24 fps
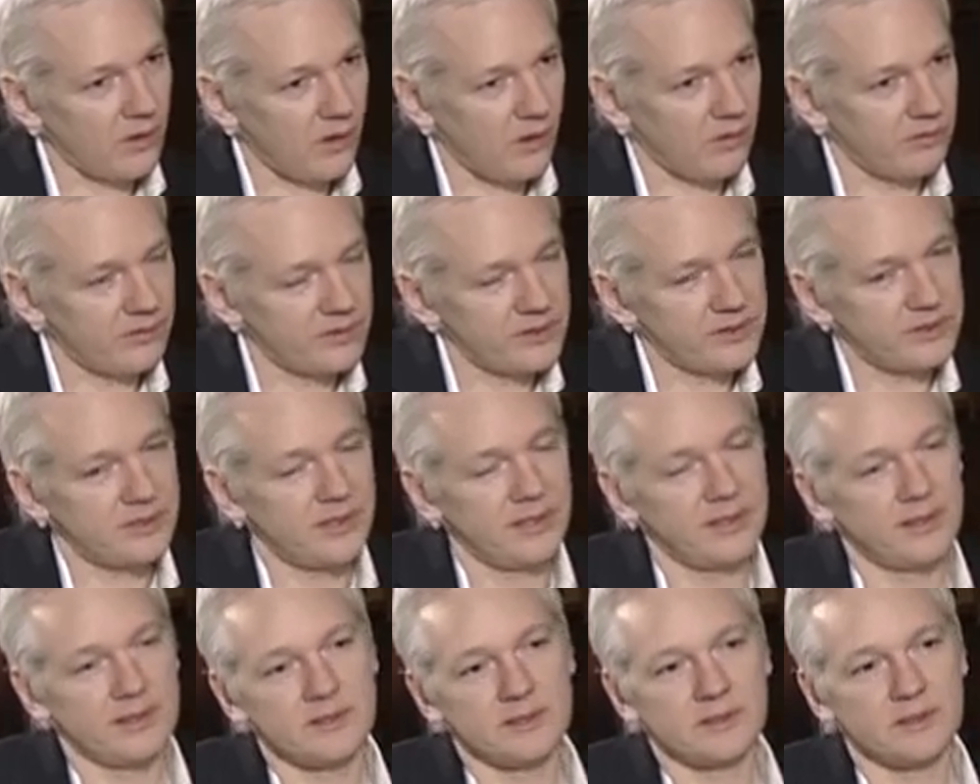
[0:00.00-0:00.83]

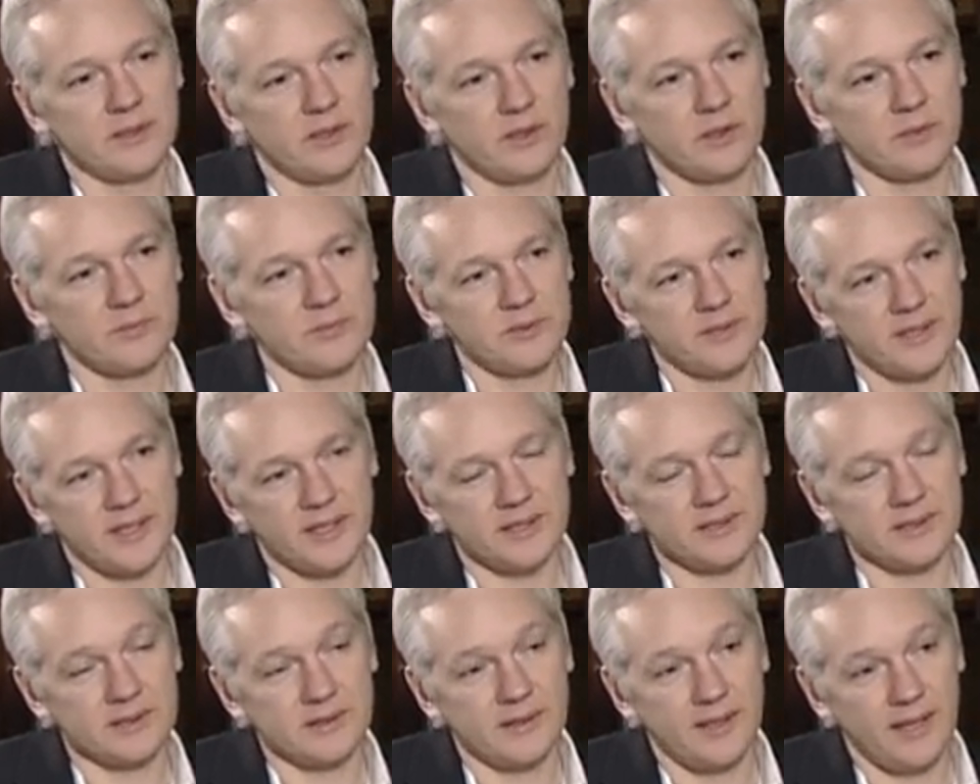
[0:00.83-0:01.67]
Obviously, this
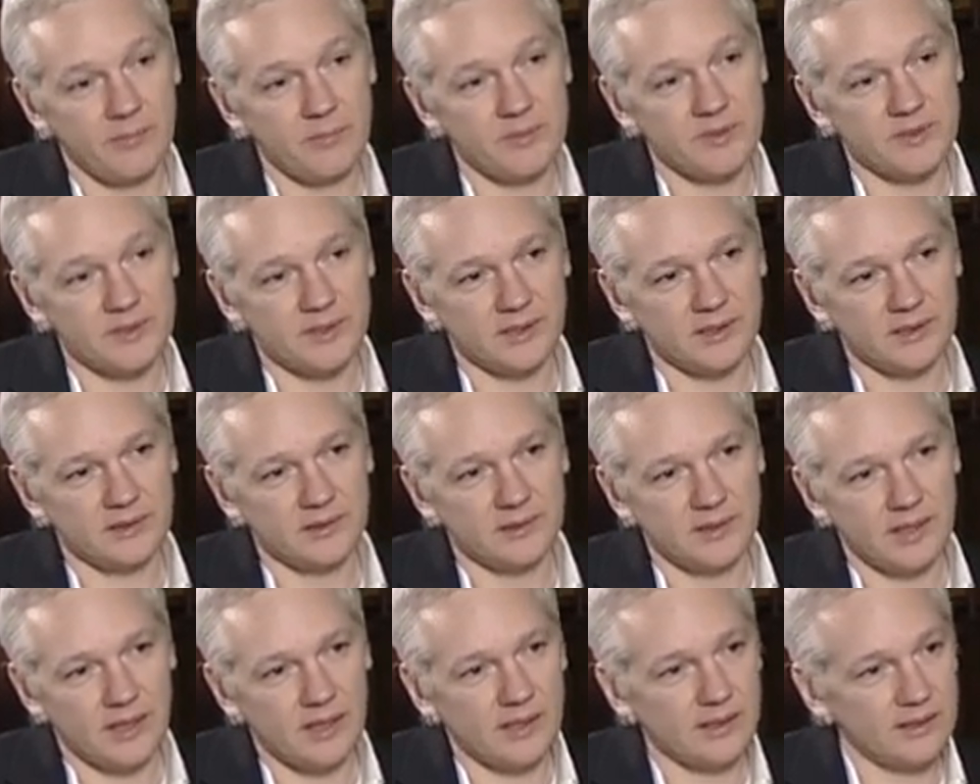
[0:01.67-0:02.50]
circumstance in the
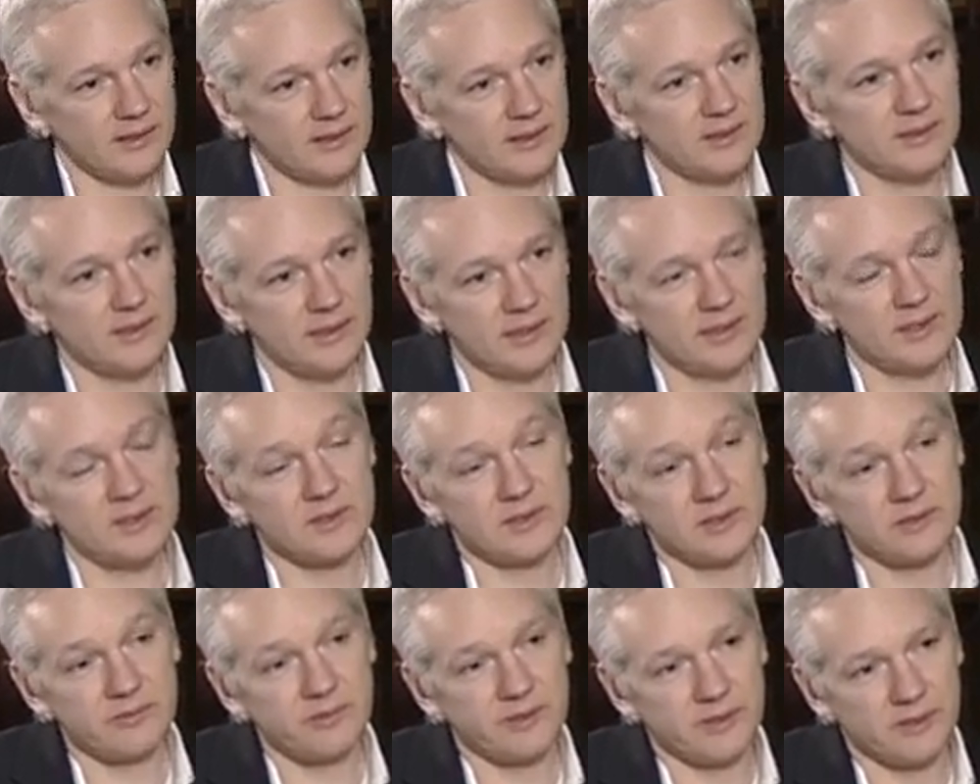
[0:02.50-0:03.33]
embassy is
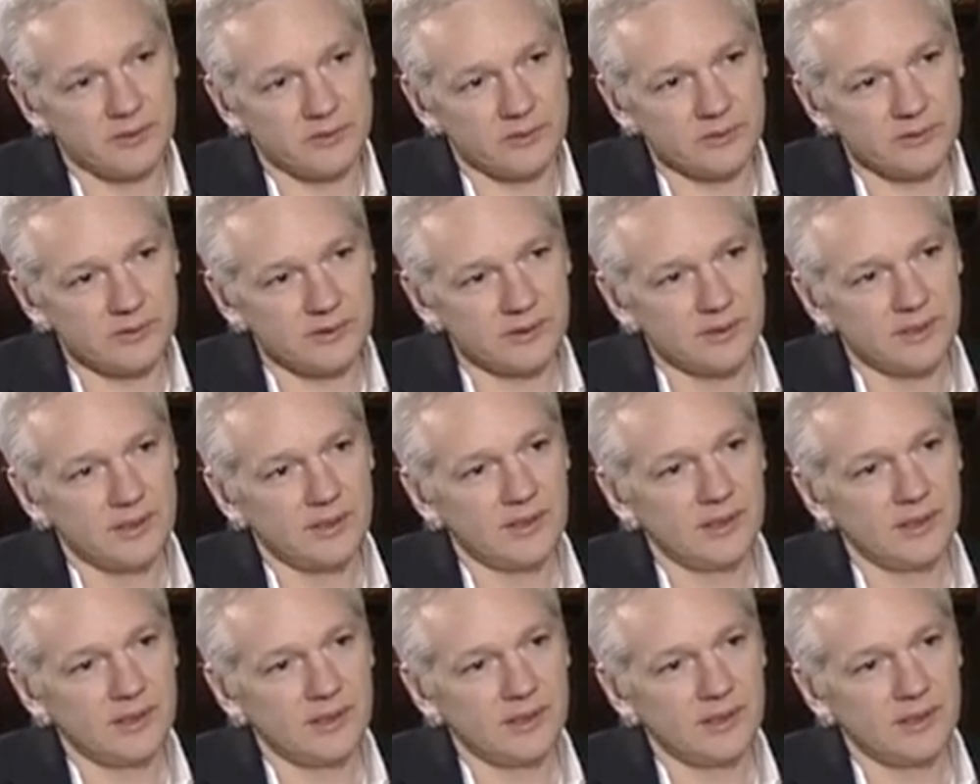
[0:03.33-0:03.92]
difficult.